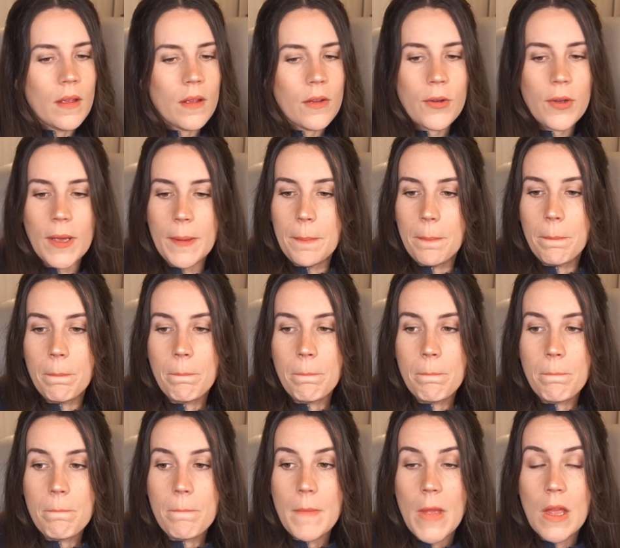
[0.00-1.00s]
Okay.
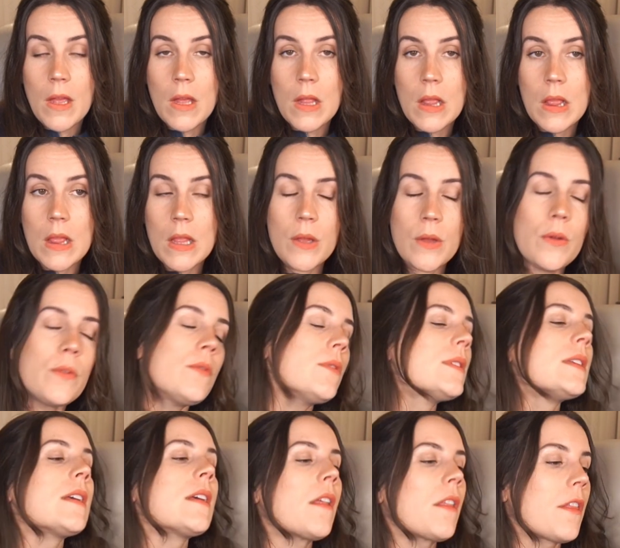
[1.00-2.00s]

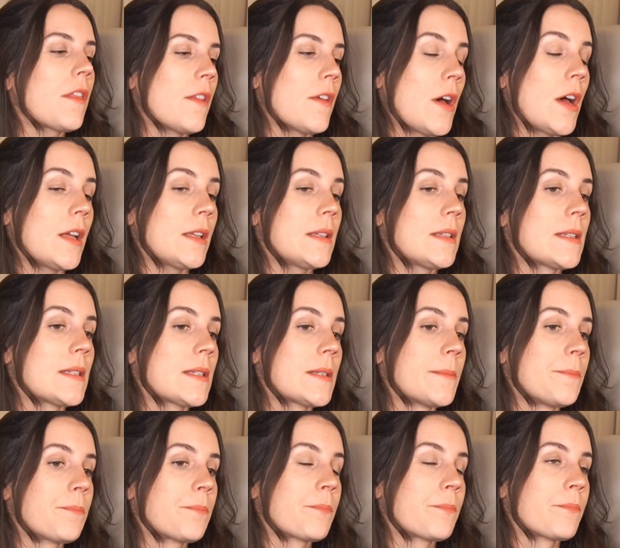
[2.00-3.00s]
Closing
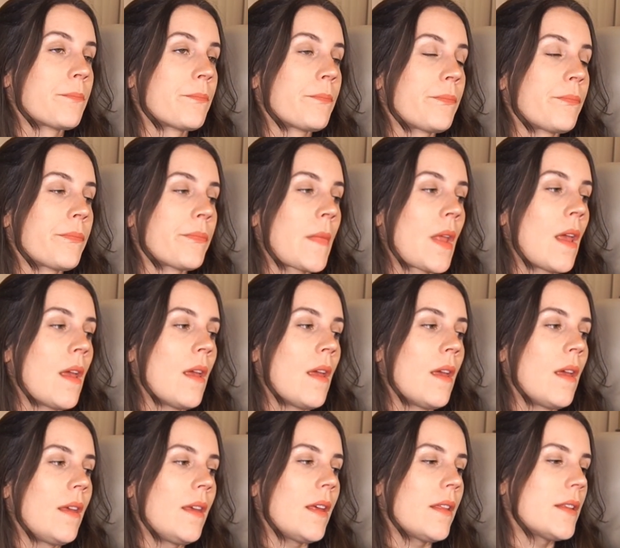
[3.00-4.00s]
thoughts.
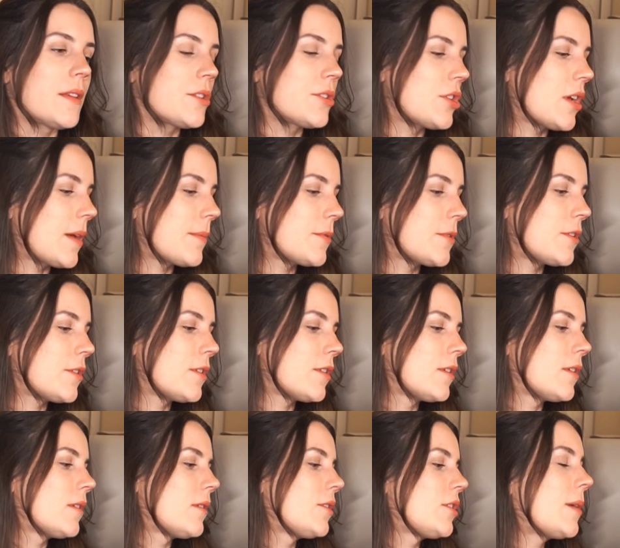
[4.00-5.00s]
Yeah, this
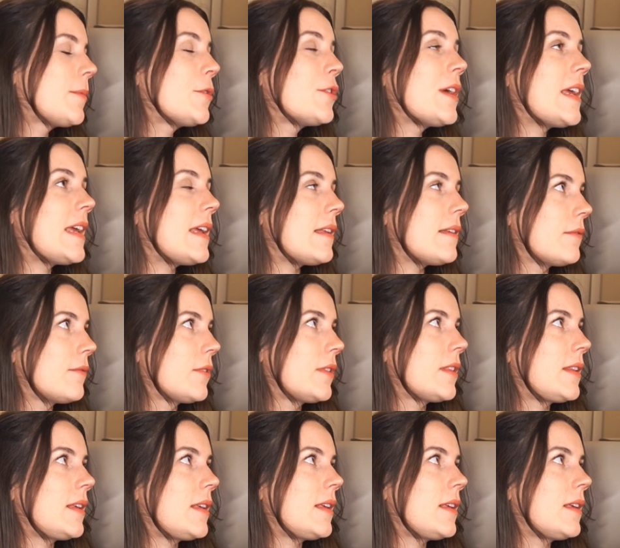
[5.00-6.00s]
chapter 8
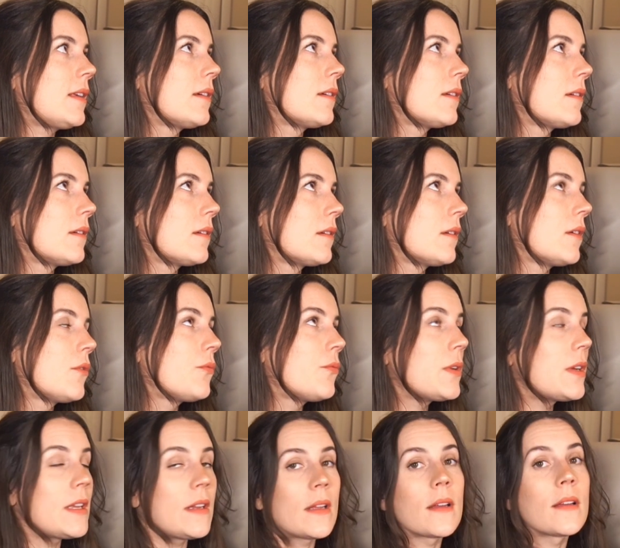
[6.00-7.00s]
with the
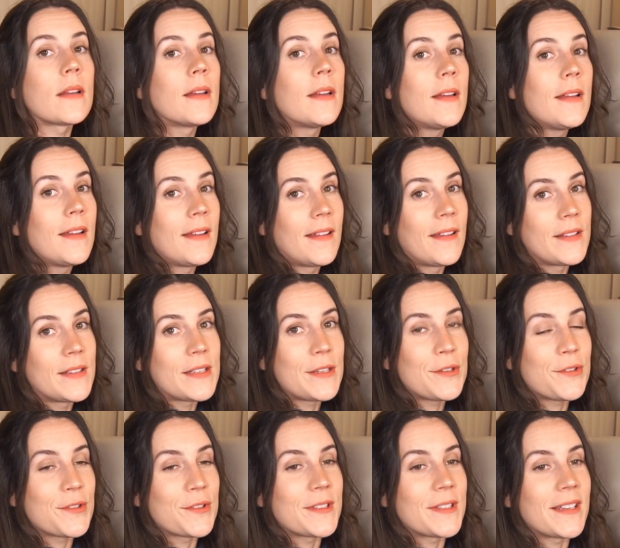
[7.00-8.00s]
arena. It's
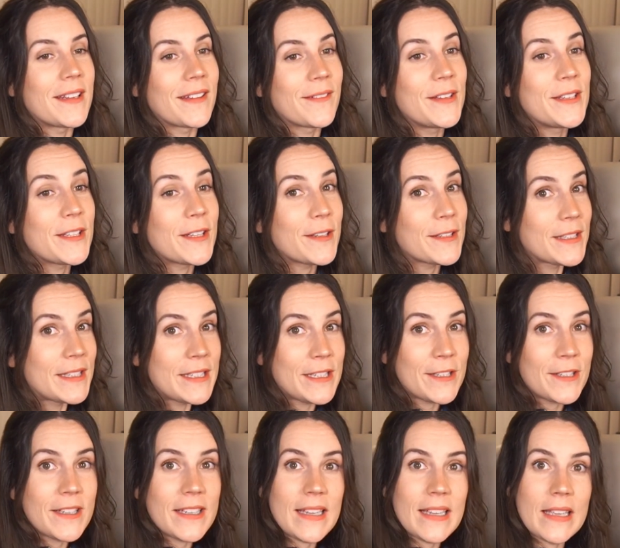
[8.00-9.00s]
interesting. We saw
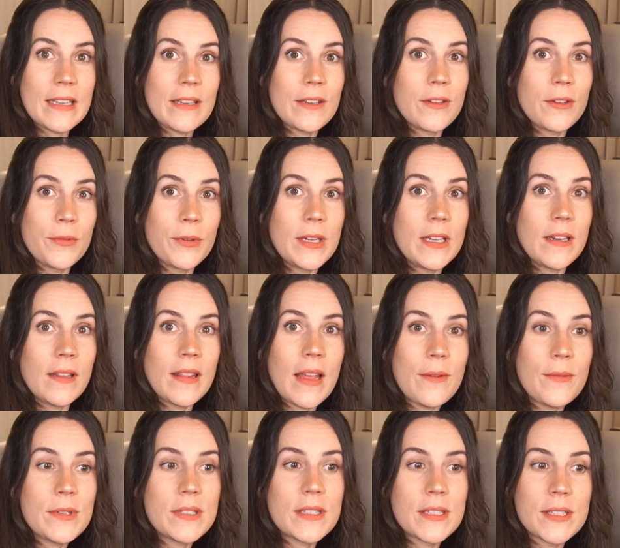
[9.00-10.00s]
Ciri in an arena.
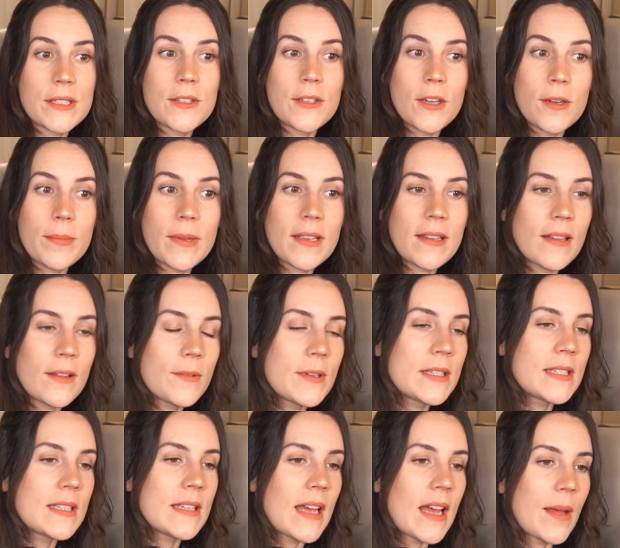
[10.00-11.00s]
That was disturbing. And then we
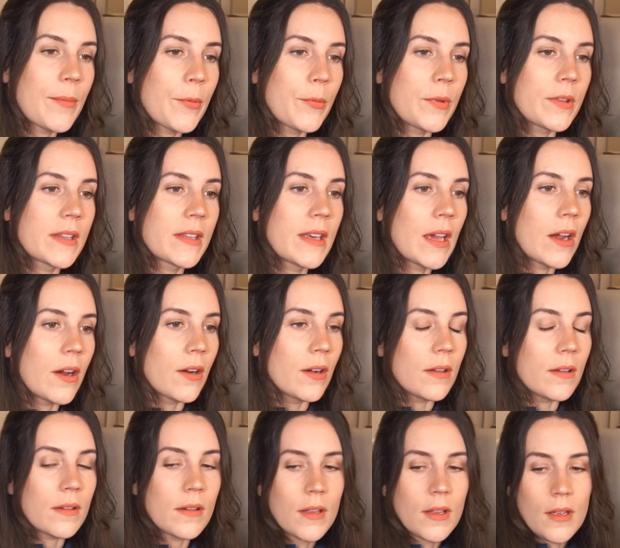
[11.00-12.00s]
see it happen with
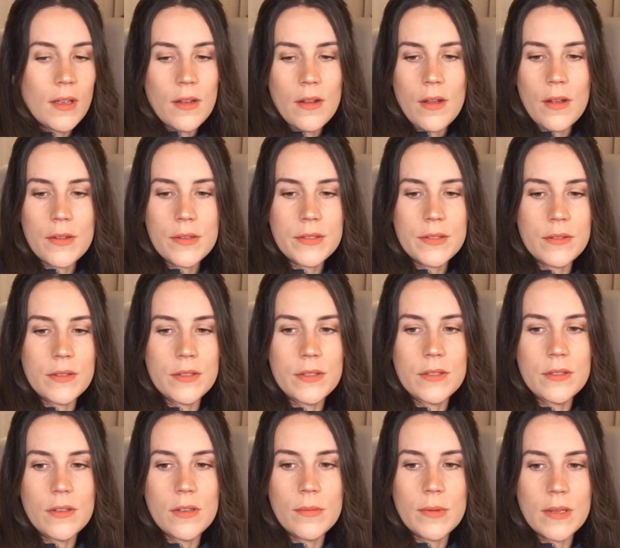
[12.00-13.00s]
Geralt. Also
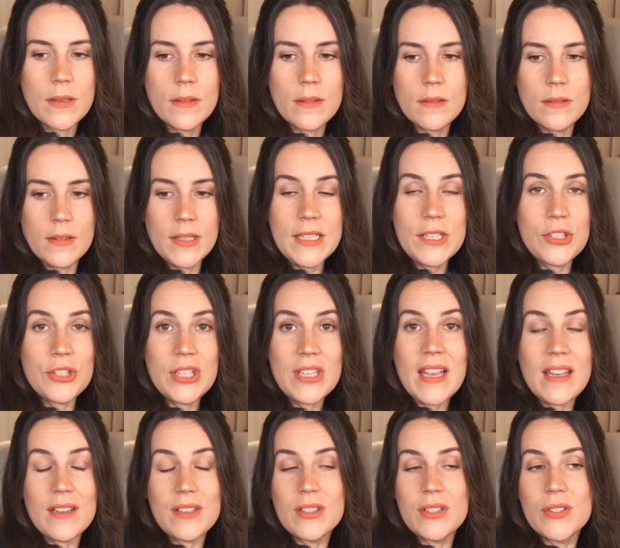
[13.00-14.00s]
disturbing. At least she
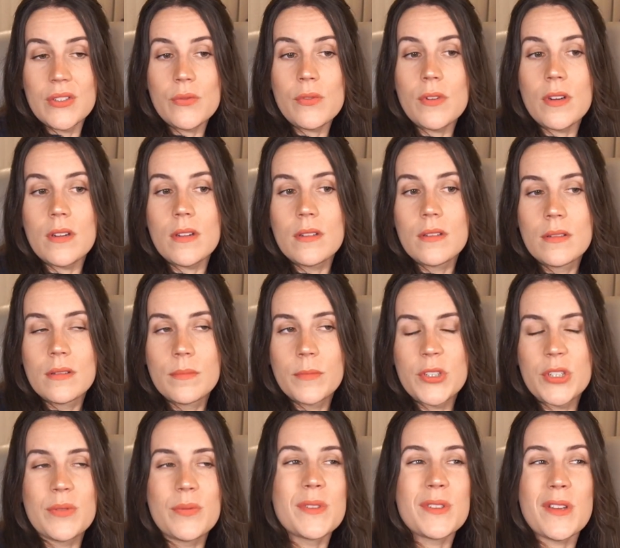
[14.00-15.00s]
had a sword.
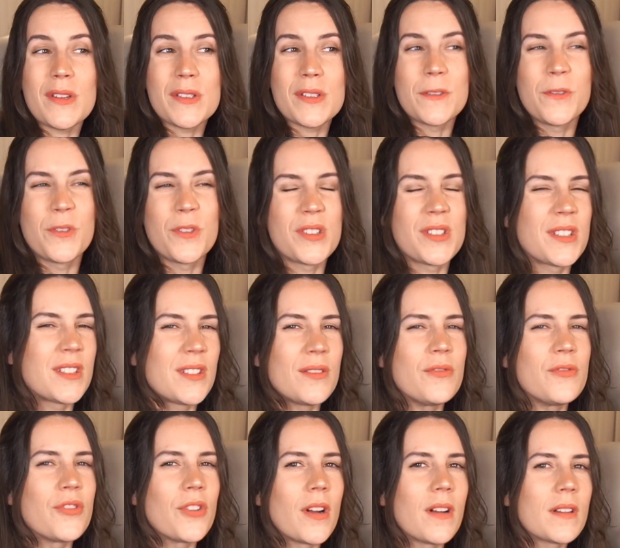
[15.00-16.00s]
But she was also forced to
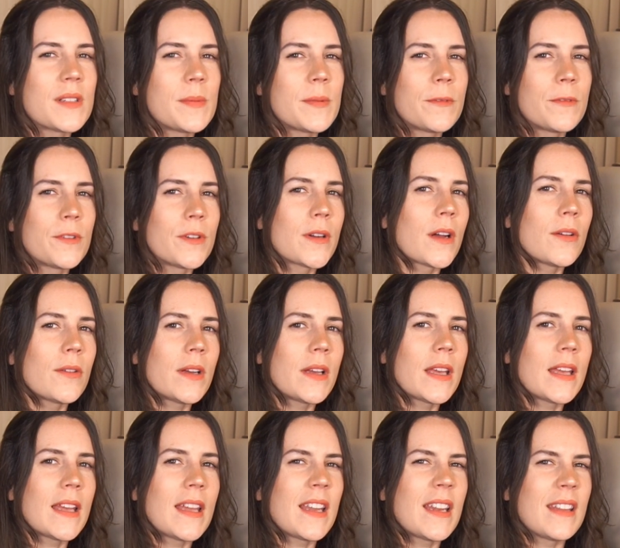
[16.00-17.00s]
do drugs before
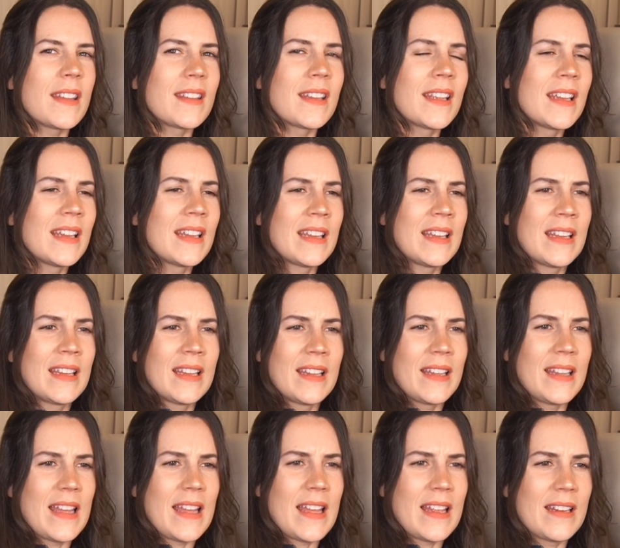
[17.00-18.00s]
going in.
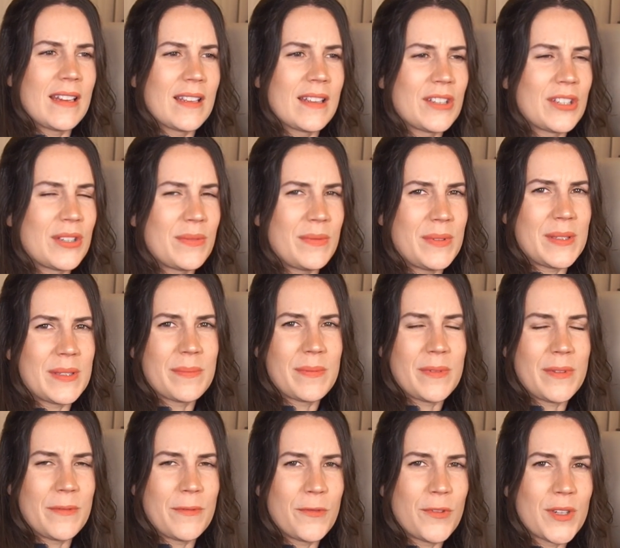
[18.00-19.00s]
And she was
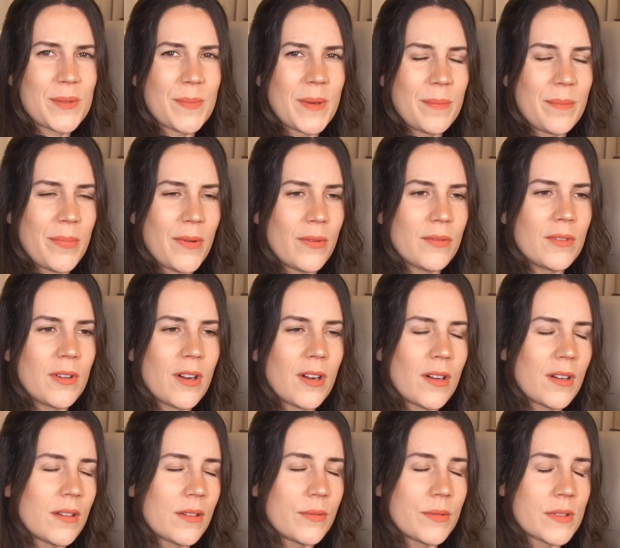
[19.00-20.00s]
being forced by
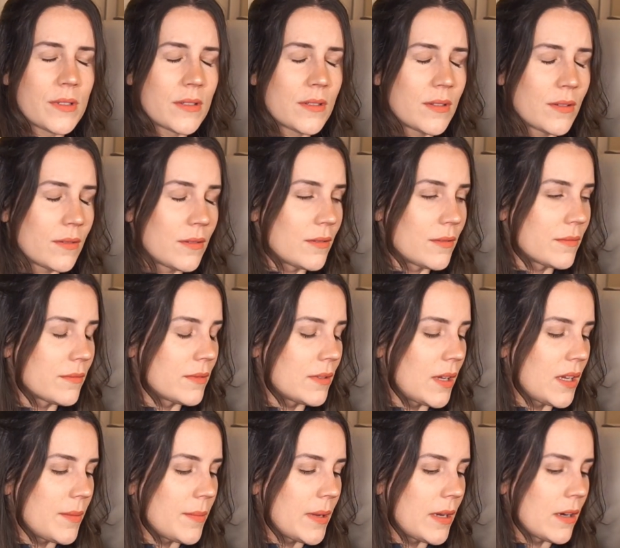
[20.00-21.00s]
Boneheart, who was a total
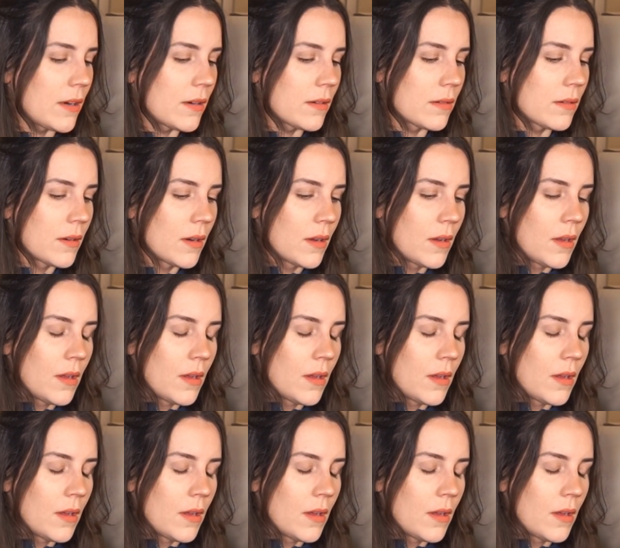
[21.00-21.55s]
nightmare.